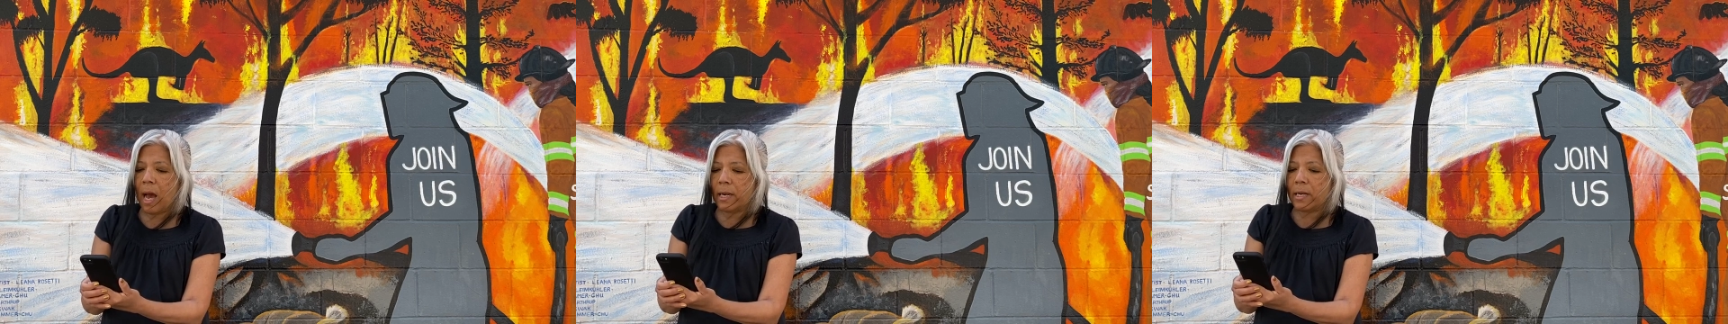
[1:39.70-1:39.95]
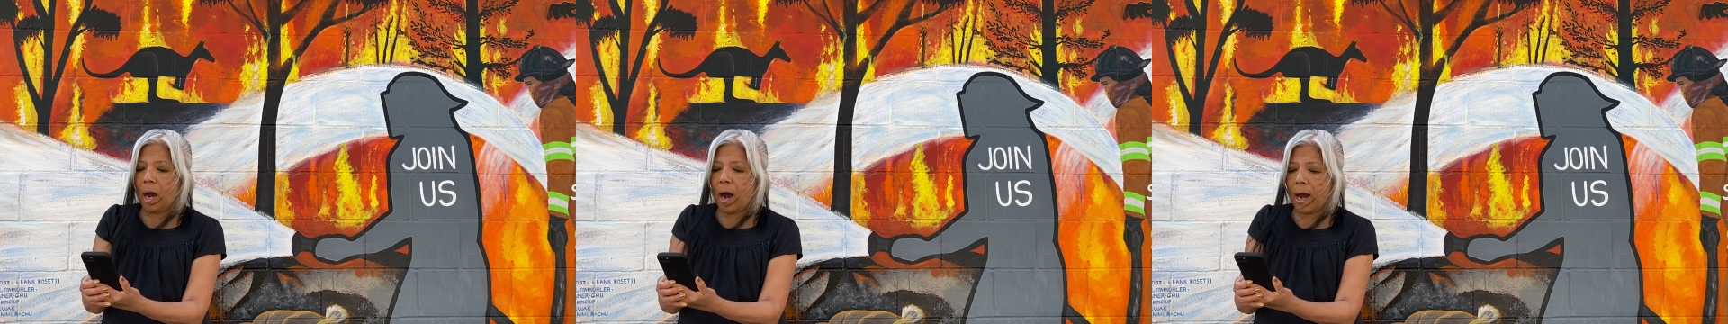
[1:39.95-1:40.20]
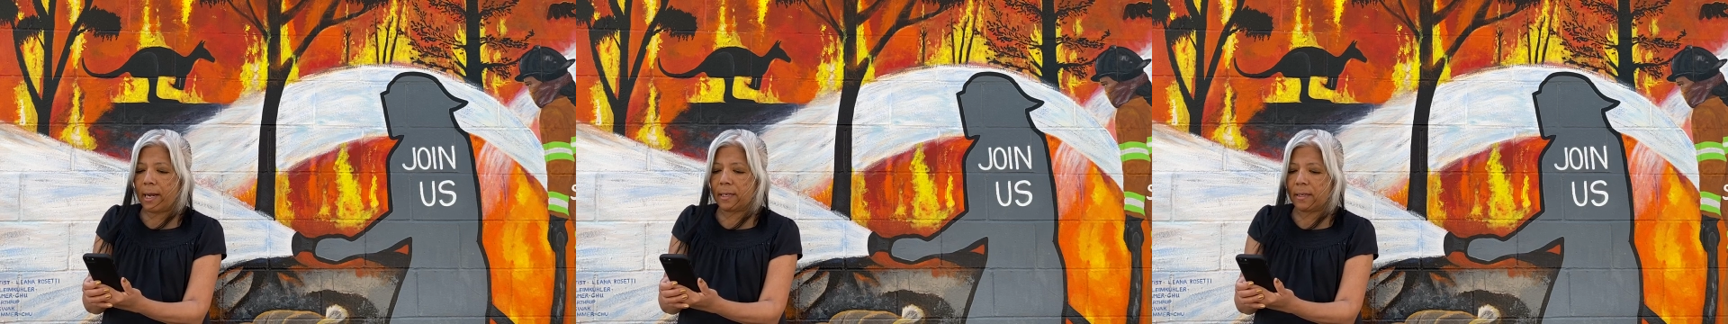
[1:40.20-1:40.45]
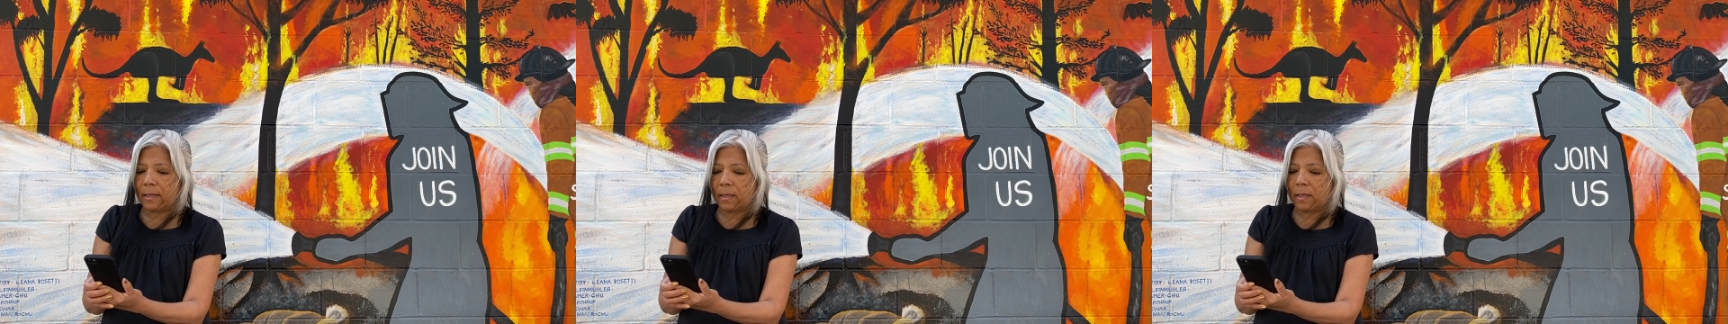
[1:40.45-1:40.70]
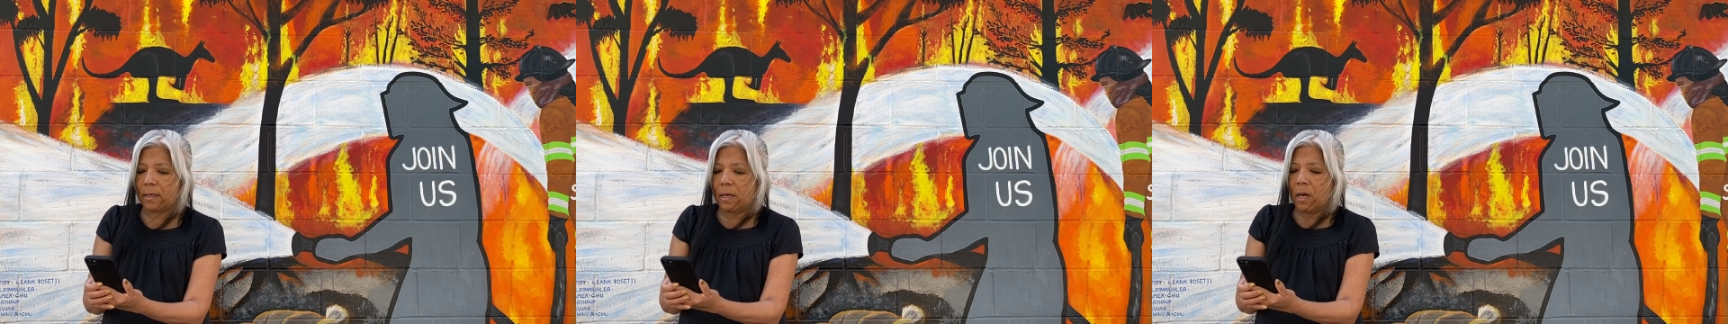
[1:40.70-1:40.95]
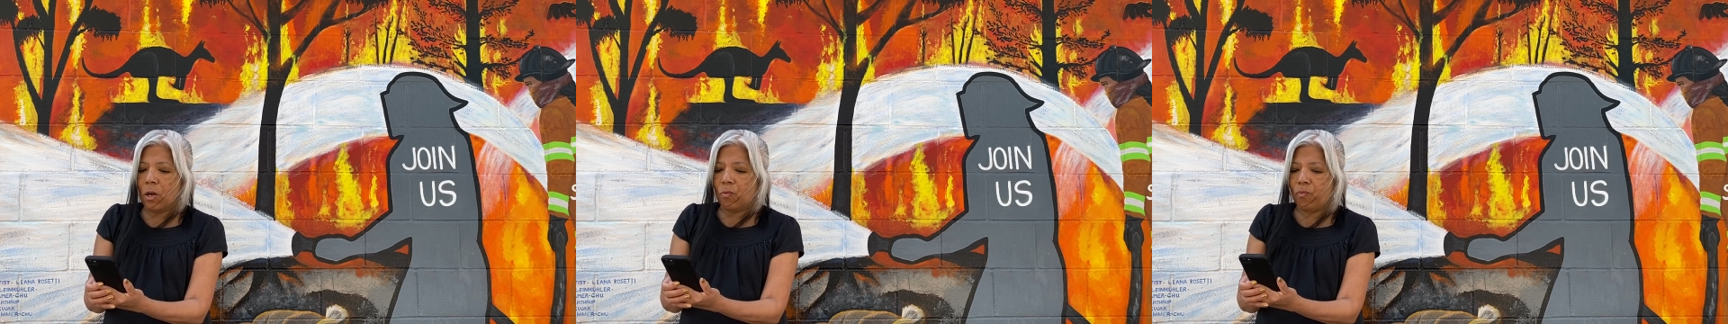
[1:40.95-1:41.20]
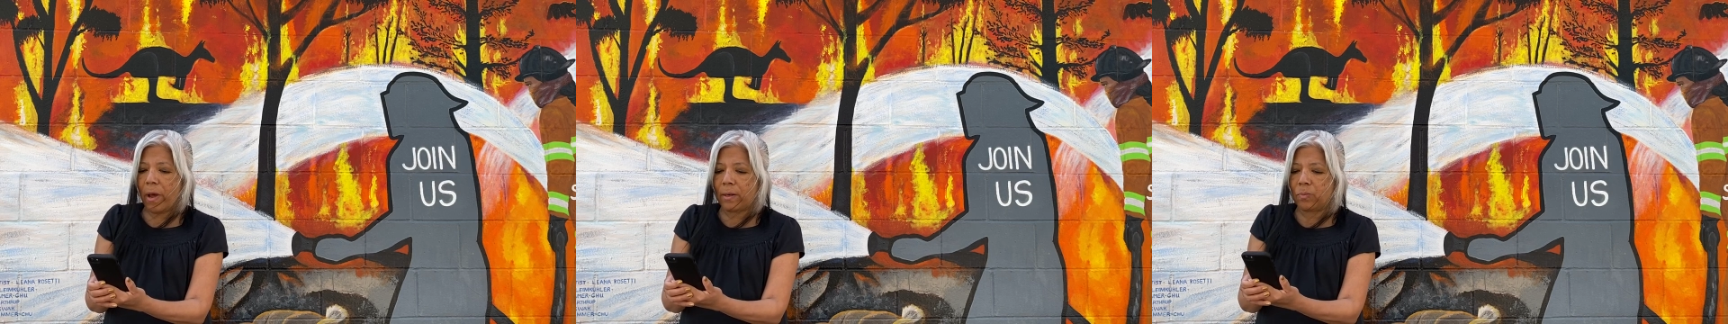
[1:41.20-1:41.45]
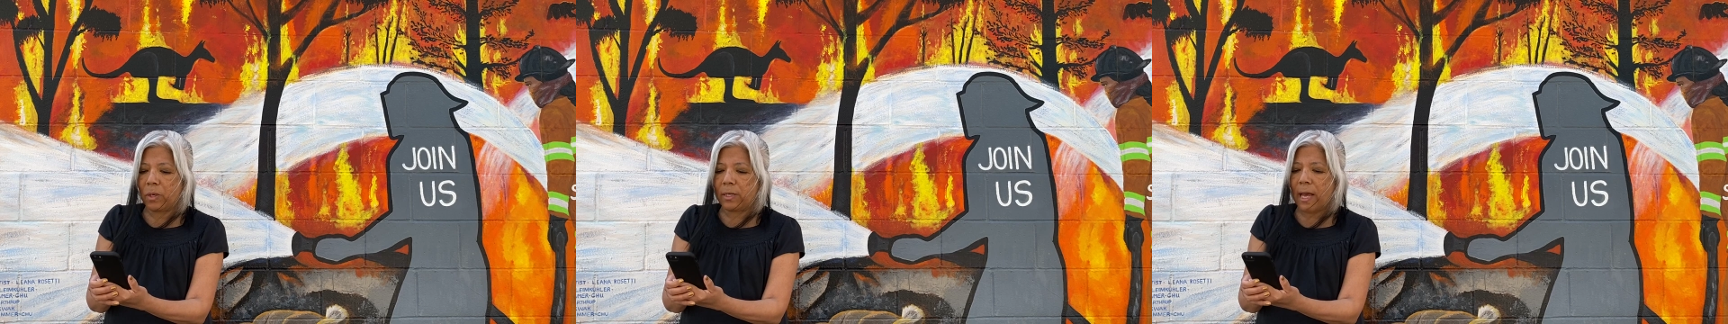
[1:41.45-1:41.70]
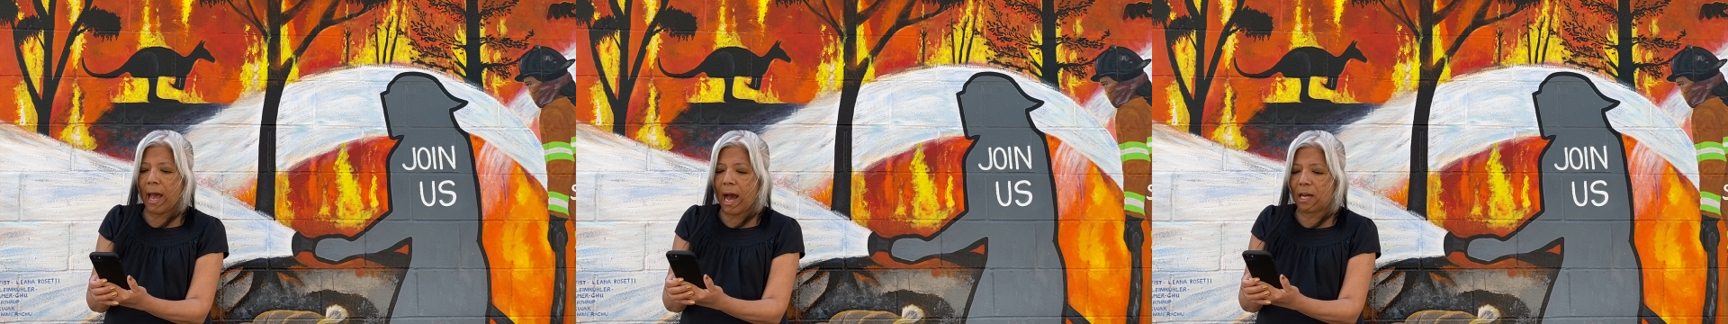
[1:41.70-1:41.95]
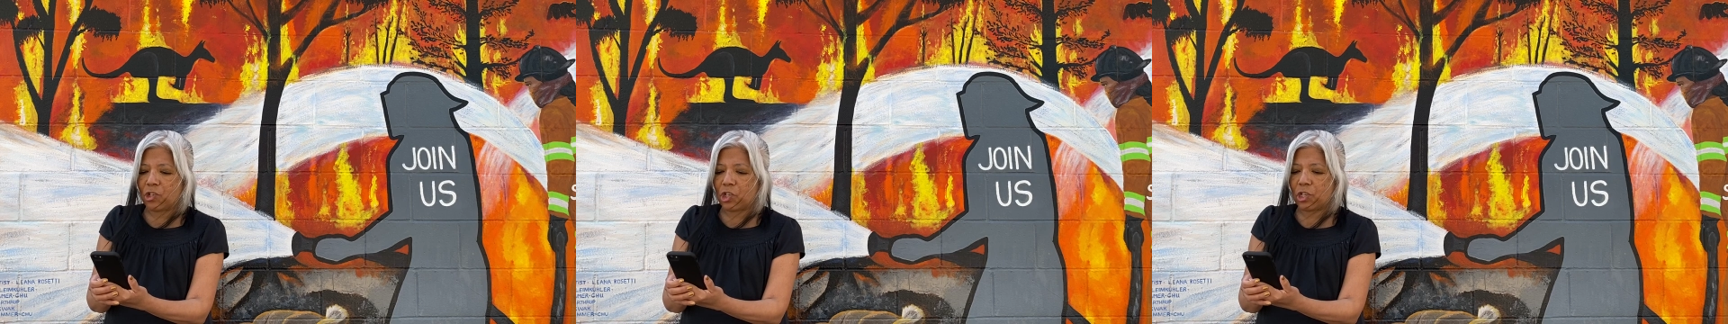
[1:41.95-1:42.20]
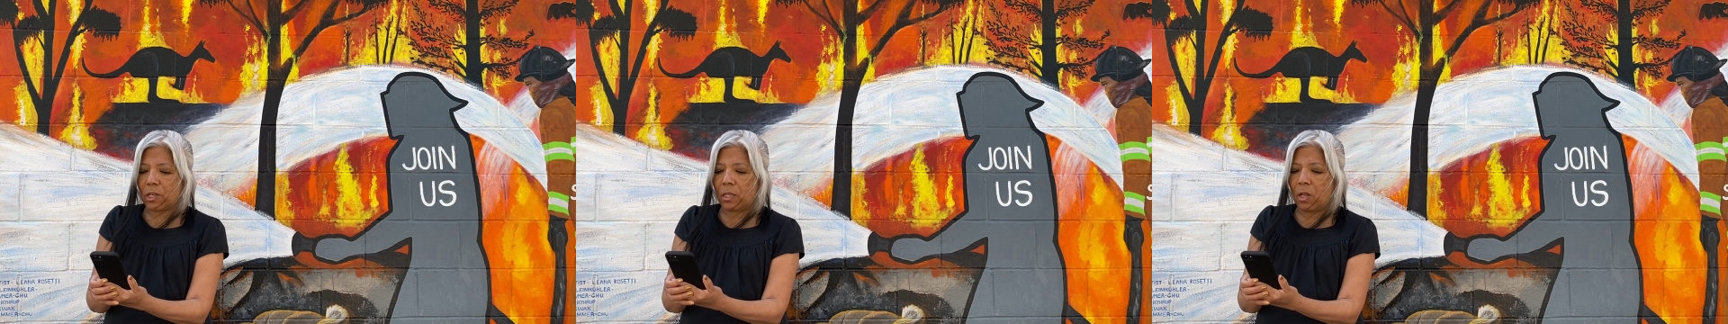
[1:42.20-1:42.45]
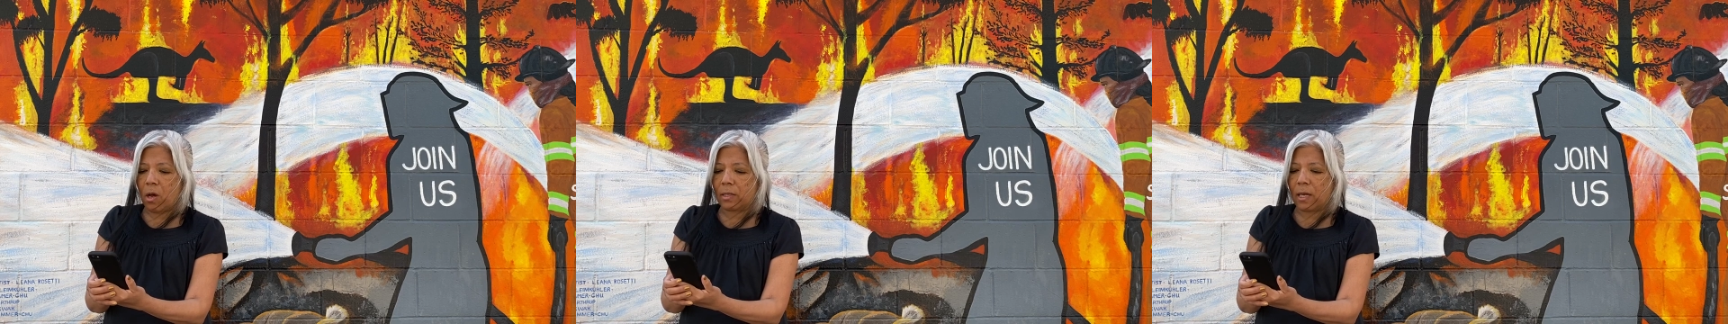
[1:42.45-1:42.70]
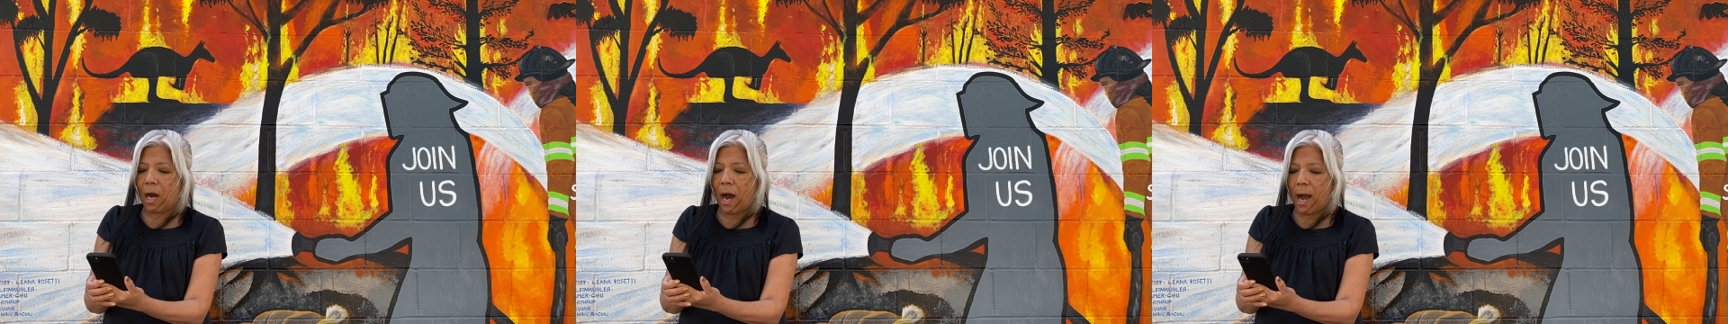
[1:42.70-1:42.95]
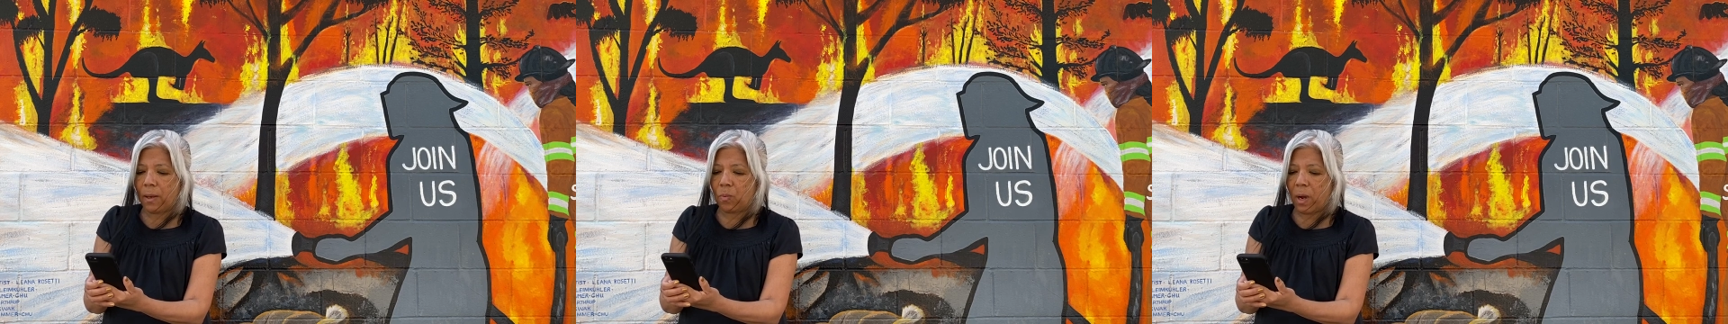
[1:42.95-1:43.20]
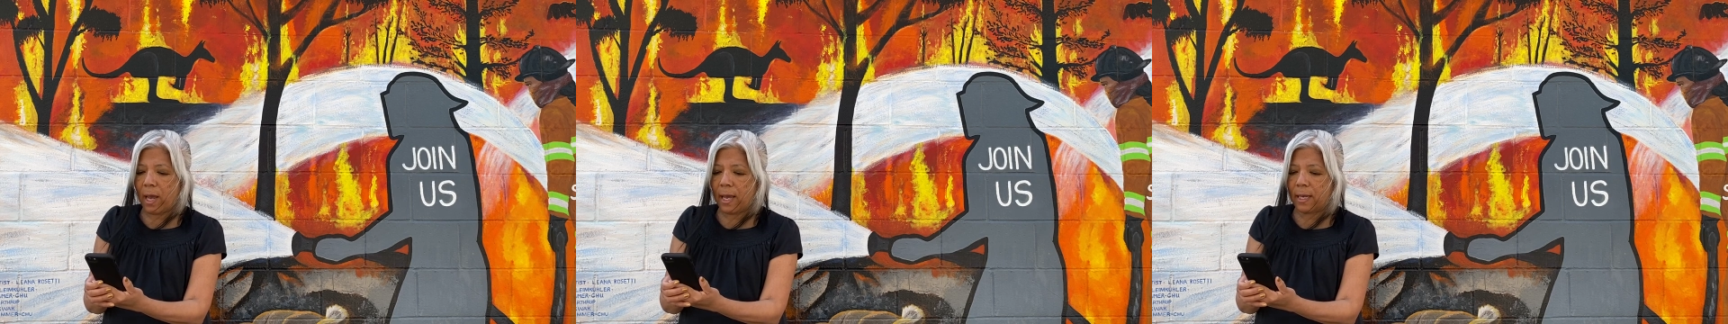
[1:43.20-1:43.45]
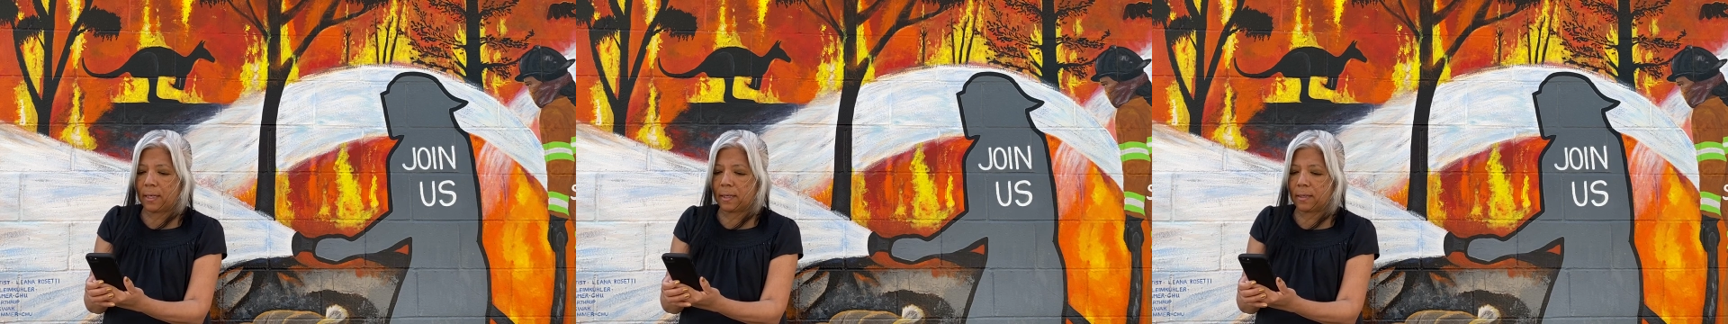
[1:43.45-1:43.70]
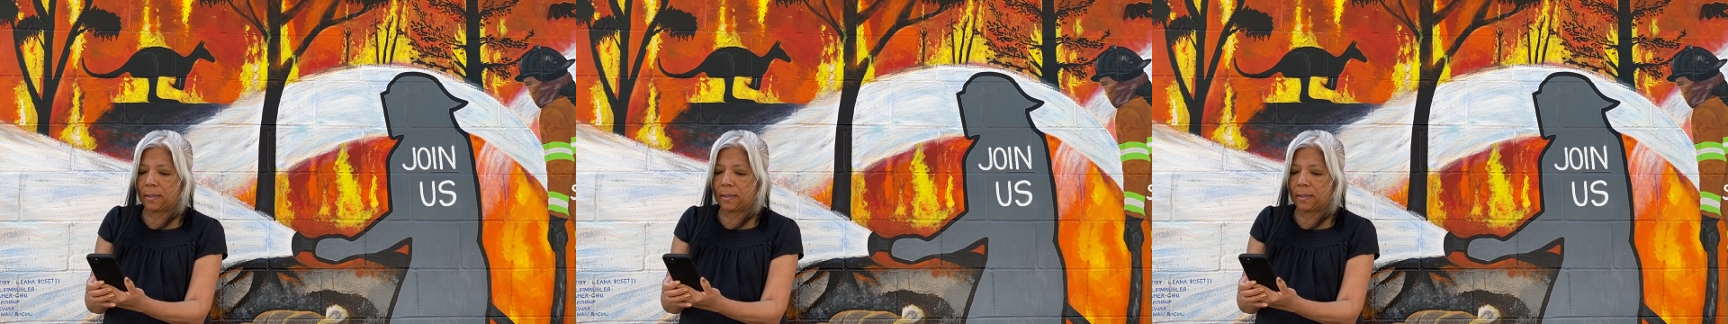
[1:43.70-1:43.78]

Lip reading: Nine, redwood ash along the highway,